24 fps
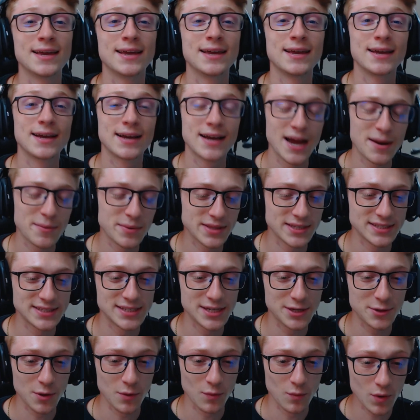Comment the
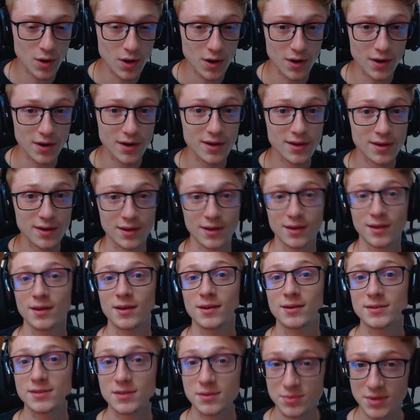secret word.
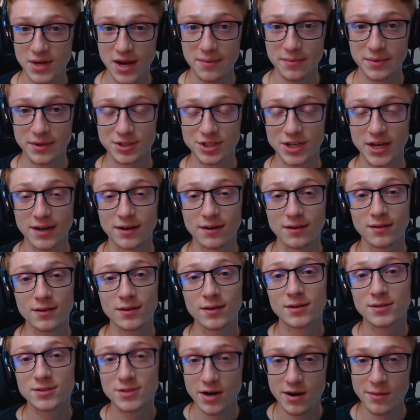Subscribe to the channel.
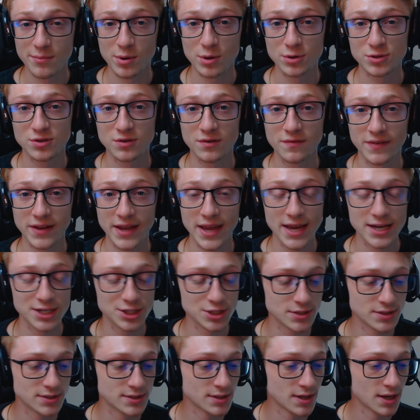Turn on post
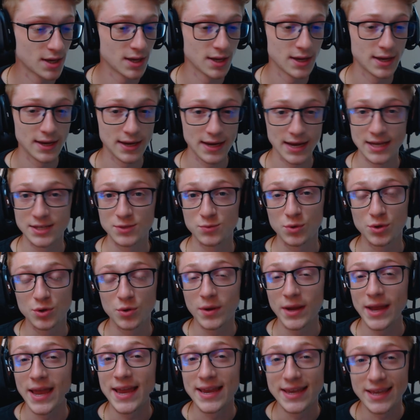notifications. Guys, we're doing
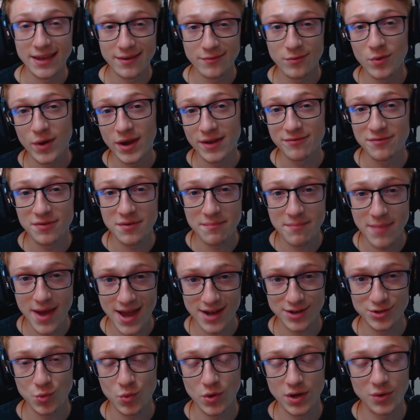a giveaway for Madden
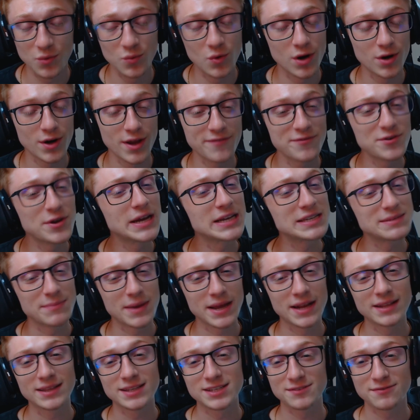21. If you guys made
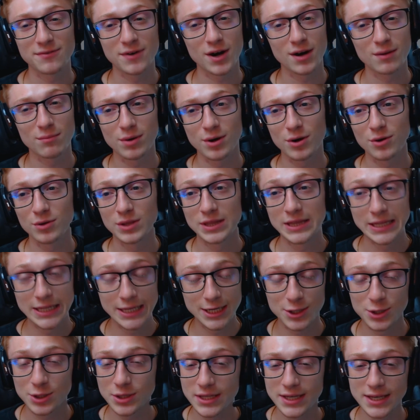it this far, bro,
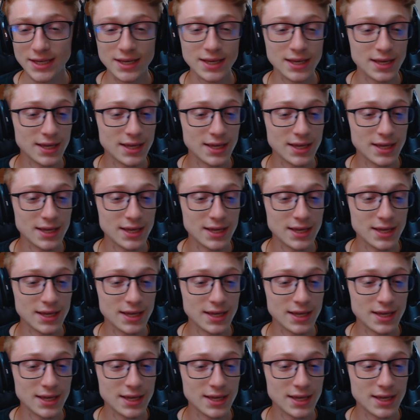literally,